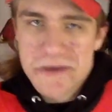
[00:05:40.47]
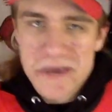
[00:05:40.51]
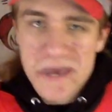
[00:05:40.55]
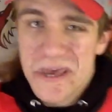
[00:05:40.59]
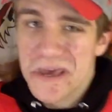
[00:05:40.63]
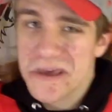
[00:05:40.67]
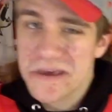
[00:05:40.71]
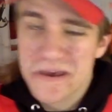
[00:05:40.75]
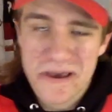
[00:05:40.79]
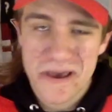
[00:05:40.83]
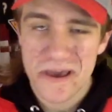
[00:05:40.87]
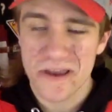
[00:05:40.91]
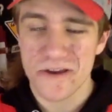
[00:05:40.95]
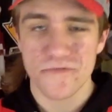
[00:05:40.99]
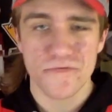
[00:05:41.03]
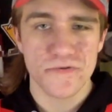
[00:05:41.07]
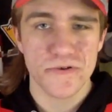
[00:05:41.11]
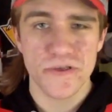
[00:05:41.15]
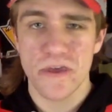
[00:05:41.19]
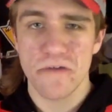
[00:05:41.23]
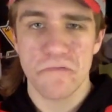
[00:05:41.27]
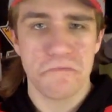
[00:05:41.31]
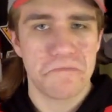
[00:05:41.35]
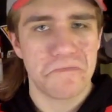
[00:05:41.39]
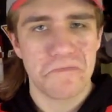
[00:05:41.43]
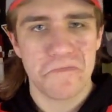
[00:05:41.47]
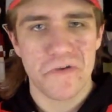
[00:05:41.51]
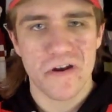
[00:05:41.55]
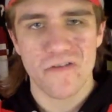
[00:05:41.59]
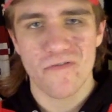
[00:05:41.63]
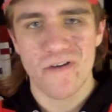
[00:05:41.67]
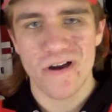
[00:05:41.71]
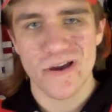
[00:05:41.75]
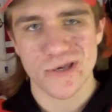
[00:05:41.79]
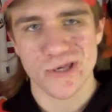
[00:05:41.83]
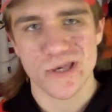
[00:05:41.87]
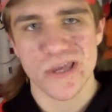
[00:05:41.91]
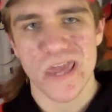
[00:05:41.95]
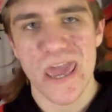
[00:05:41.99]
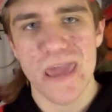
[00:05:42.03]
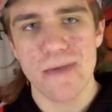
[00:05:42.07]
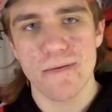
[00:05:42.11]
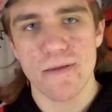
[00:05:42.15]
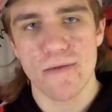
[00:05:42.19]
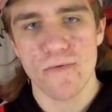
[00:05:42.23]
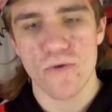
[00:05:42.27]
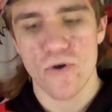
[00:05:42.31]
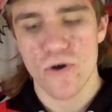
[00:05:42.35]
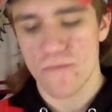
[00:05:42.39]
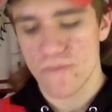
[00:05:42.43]
I don't really want to watch the game
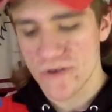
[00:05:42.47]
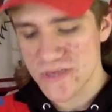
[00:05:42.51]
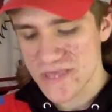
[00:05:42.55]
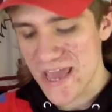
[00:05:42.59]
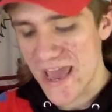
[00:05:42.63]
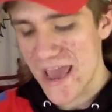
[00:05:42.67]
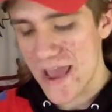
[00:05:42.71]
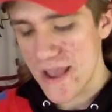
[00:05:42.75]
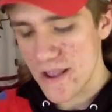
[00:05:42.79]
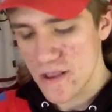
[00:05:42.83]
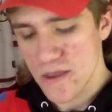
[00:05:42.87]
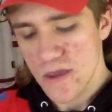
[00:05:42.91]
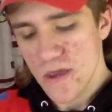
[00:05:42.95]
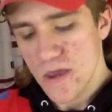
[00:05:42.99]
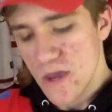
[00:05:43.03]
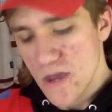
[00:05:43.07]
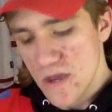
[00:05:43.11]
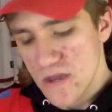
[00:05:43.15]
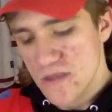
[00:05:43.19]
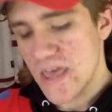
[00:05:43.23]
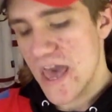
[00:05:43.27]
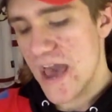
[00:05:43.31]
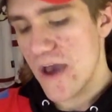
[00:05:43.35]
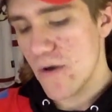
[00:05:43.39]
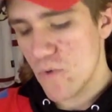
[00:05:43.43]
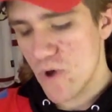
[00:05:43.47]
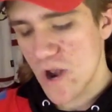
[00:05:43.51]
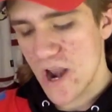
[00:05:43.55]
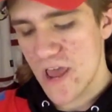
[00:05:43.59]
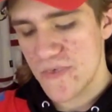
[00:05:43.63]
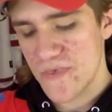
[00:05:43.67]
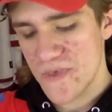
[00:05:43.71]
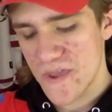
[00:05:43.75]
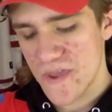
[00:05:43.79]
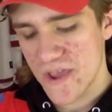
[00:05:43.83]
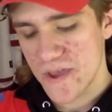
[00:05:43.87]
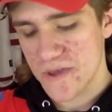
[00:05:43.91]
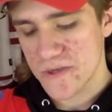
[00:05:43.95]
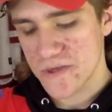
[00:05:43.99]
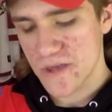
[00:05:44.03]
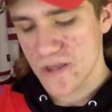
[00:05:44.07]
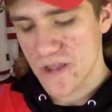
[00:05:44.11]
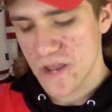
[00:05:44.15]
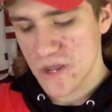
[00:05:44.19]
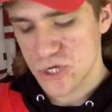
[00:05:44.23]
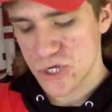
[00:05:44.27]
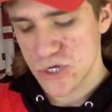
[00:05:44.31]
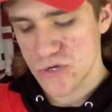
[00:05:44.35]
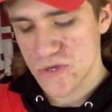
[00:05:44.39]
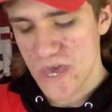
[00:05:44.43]
anymore. But that one, I think, is an
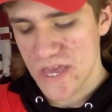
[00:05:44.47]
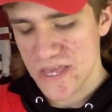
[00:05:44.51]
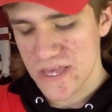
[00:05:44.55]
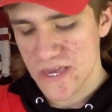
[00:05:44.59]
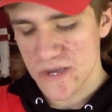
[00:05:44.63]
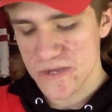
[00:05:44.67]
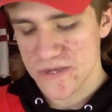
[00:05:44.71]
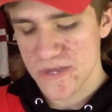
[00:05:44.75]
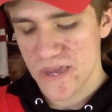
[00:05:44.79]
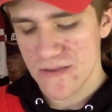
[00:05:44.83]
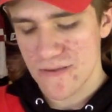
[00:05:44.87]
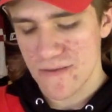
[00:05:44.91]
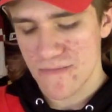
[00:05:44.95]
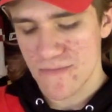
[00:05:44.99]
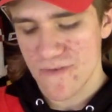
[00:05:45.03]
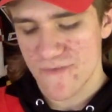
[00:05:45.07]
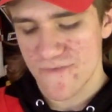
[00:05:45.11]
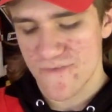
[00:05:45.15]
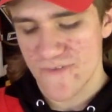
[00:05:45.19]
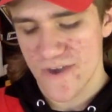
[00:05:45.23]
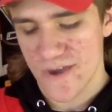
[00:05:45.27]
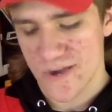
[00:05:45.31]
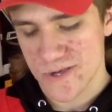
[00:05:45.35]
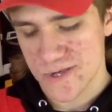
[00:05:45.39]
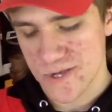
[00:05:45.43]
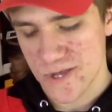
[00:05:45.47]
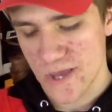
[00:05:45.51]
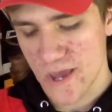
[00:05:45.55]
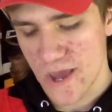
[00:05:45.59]
issue that does need to be fixed.